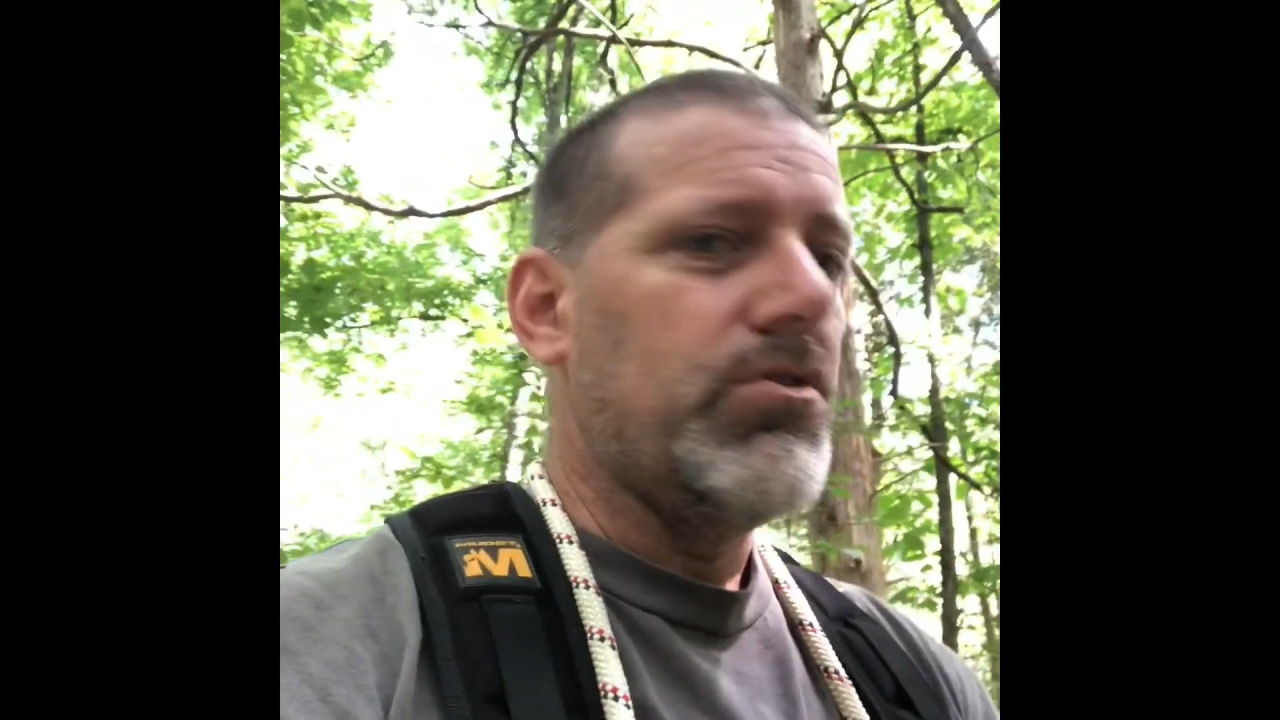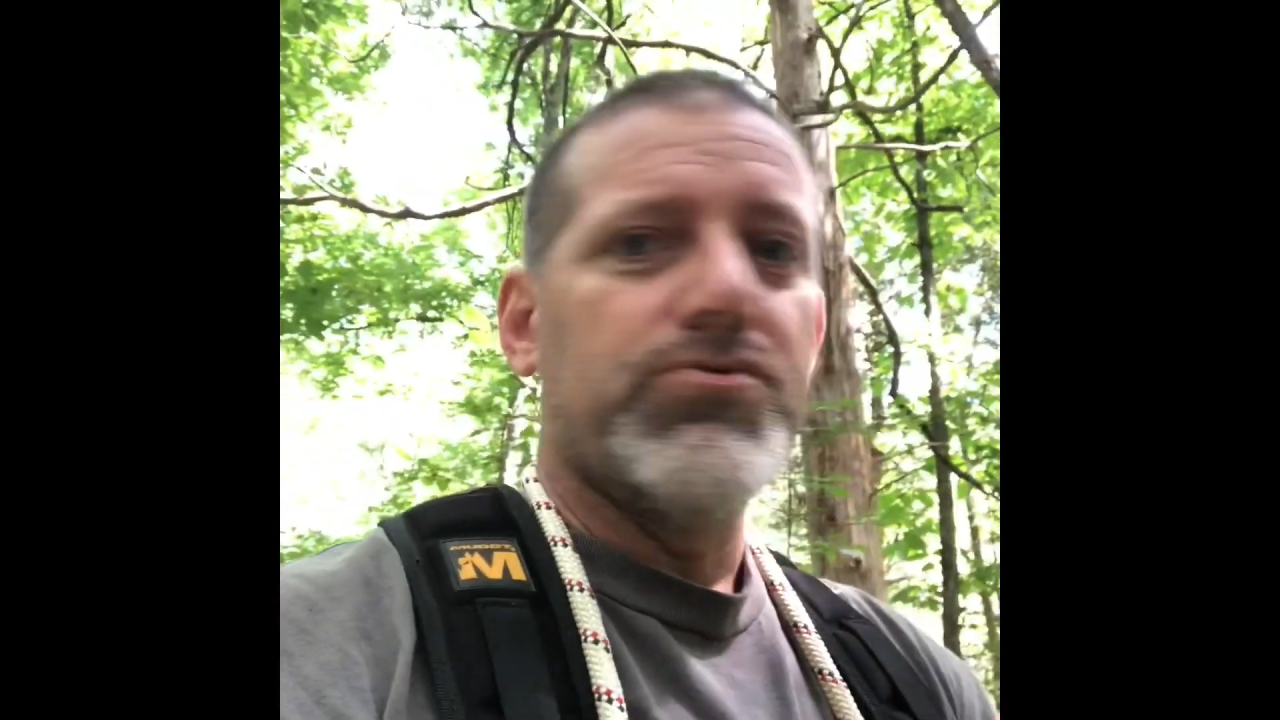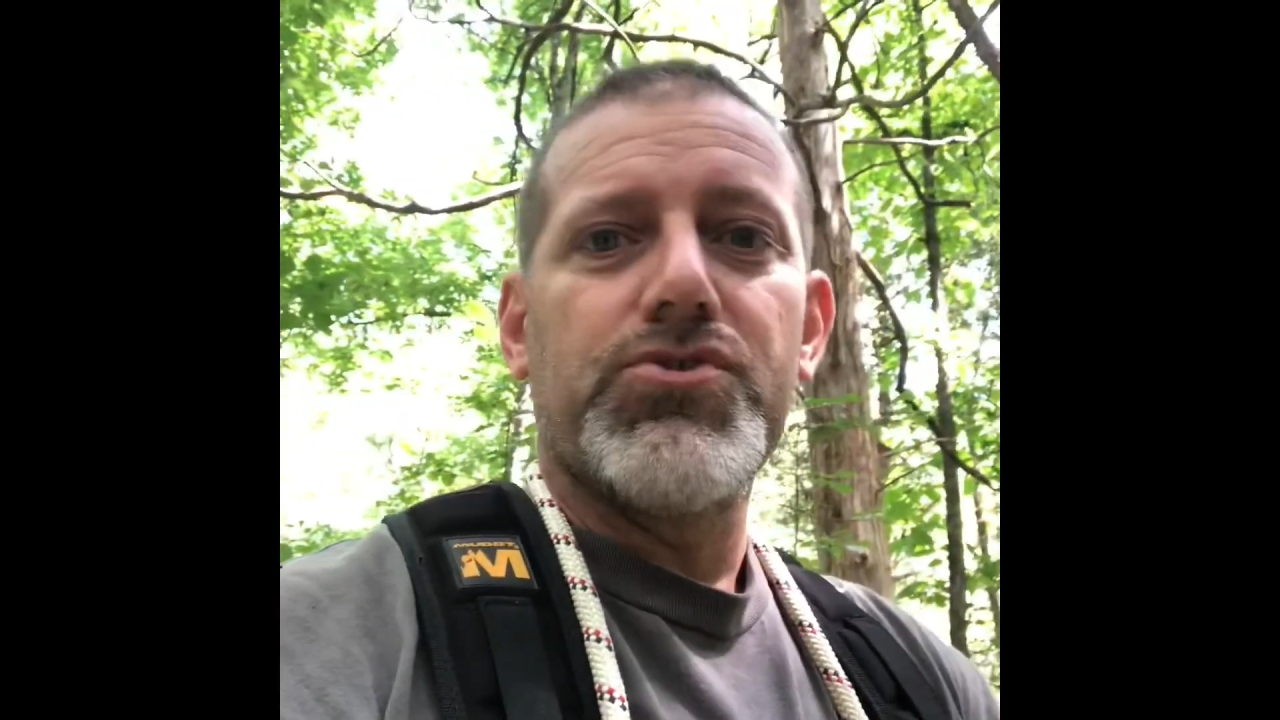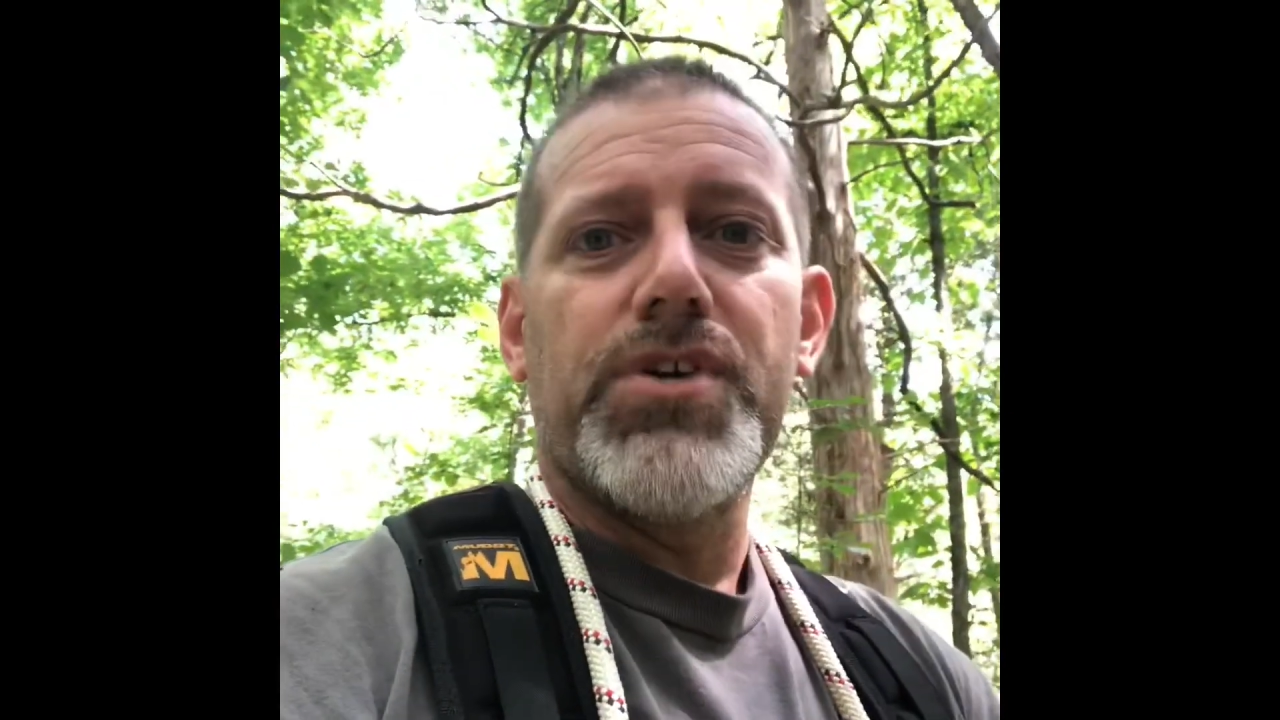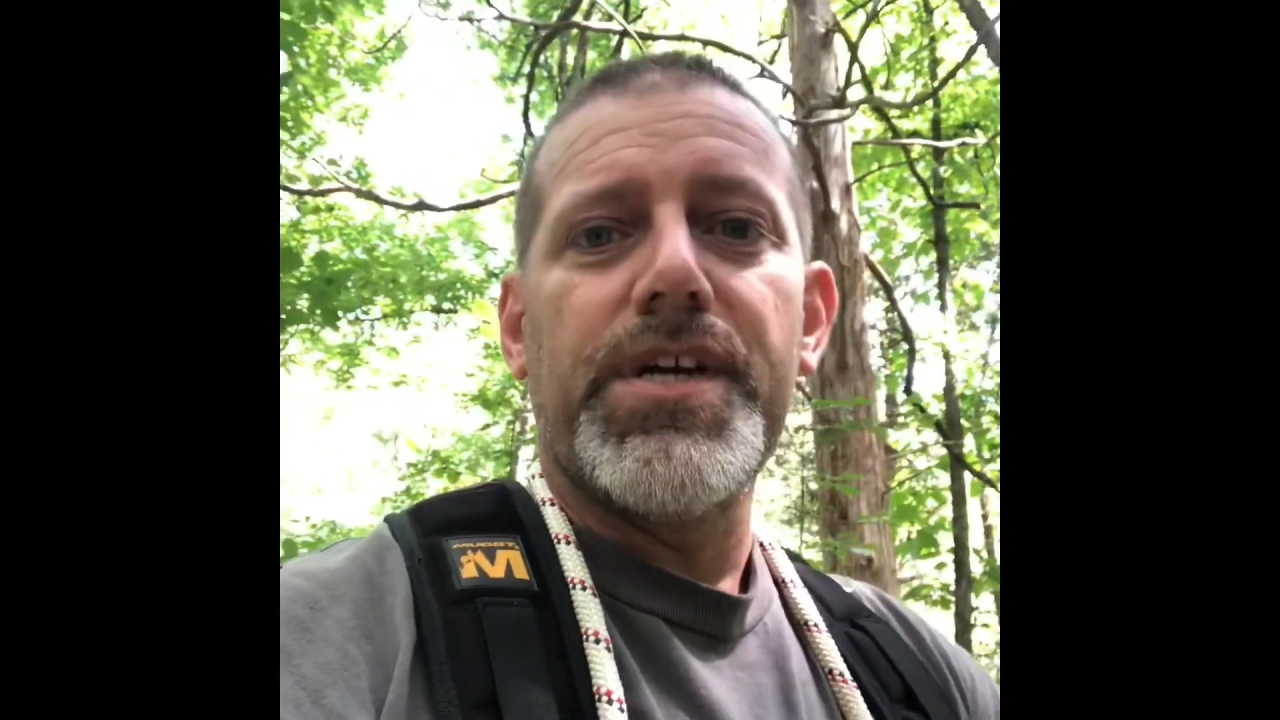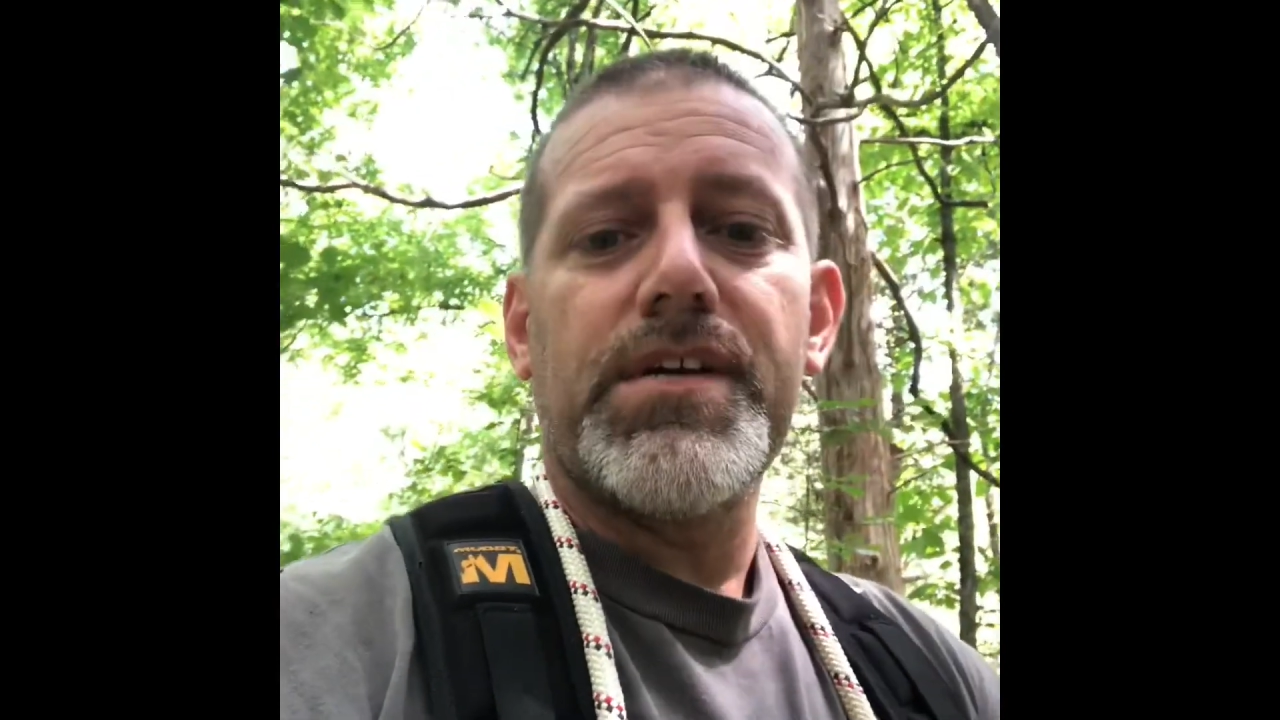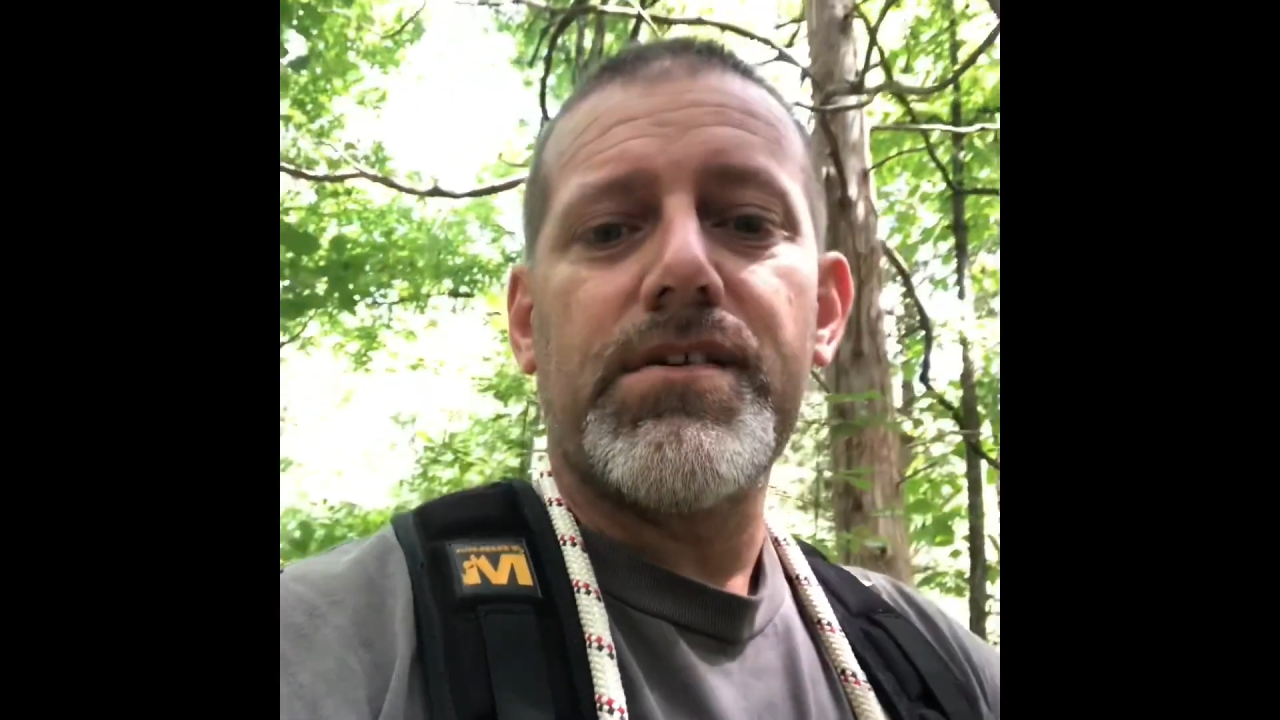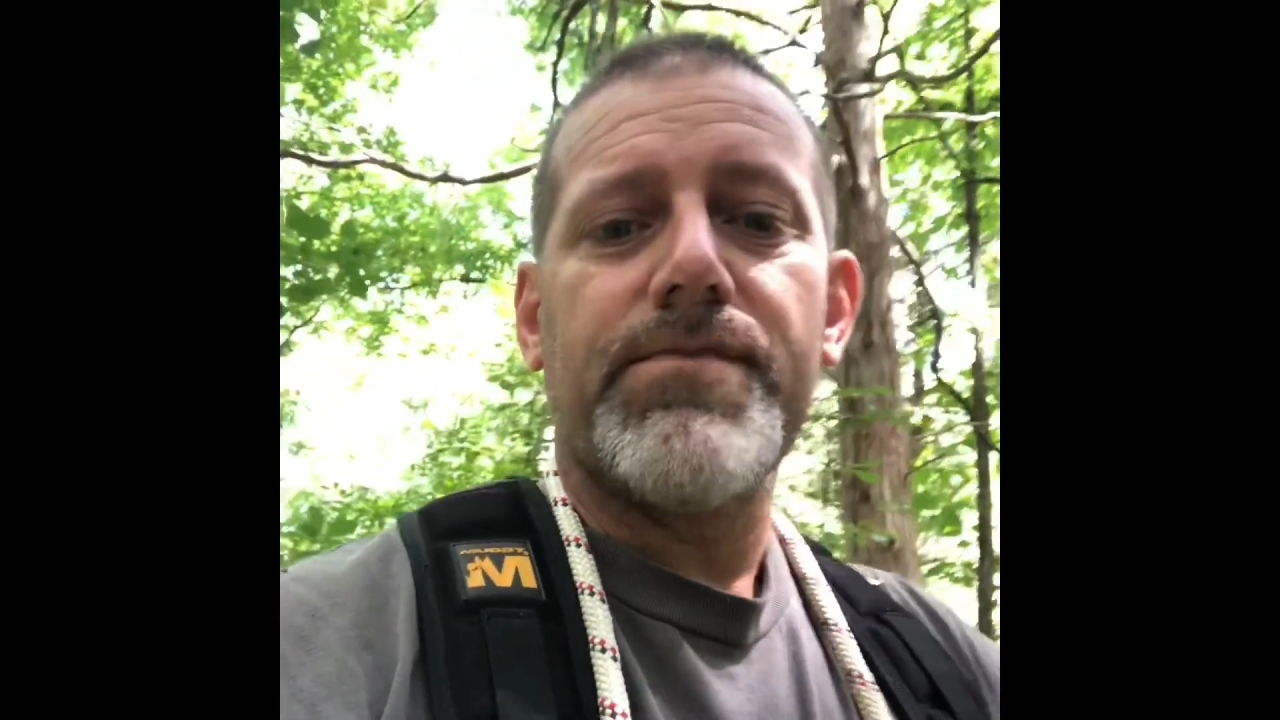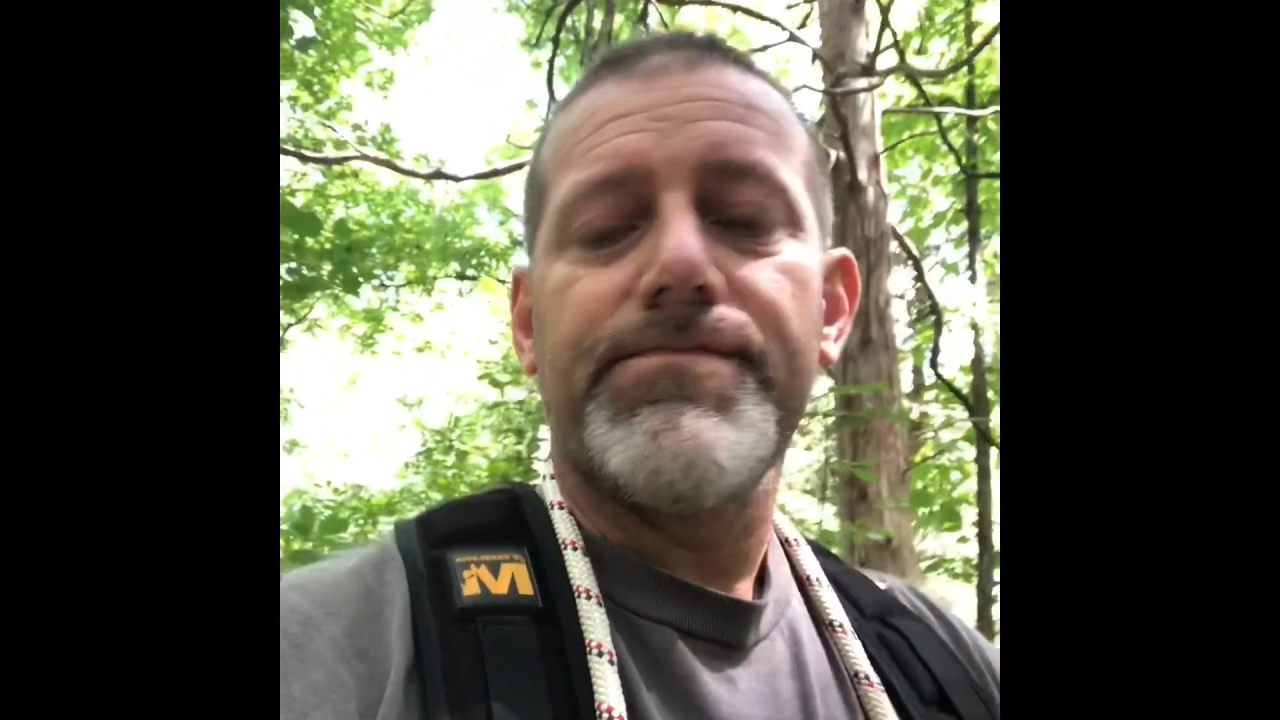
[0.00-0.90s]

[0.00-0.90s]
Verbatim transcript: a little trick.